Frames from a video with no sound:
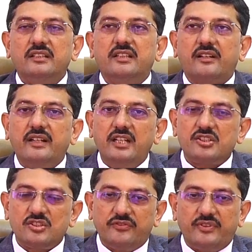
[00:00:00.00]
the
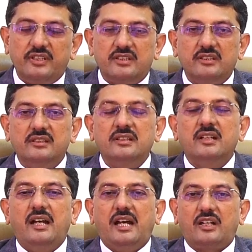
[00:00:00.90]
rates of return
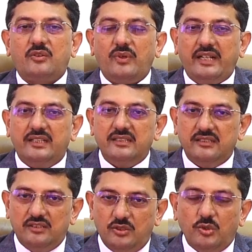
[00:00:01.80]
are quite
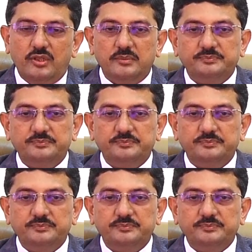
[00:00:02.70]
good.